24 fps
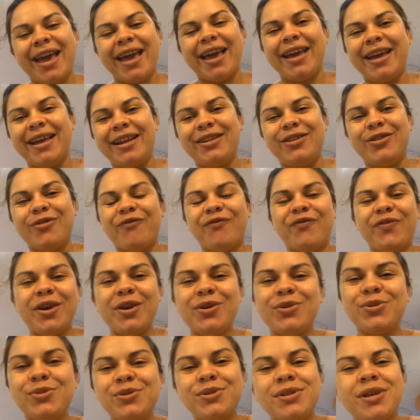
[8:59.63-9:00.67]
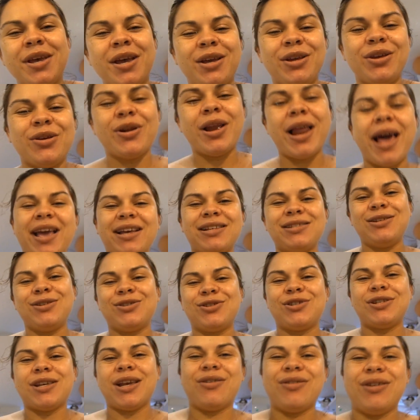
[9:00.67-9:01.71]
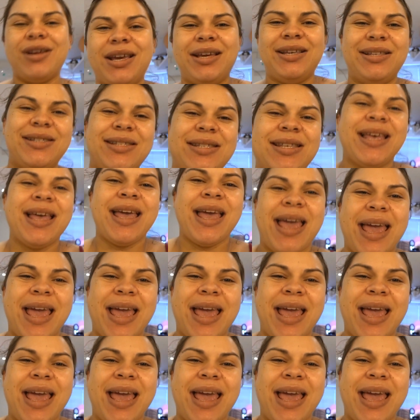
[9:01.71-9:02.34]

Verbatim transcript: and your views, your likes, your sharings,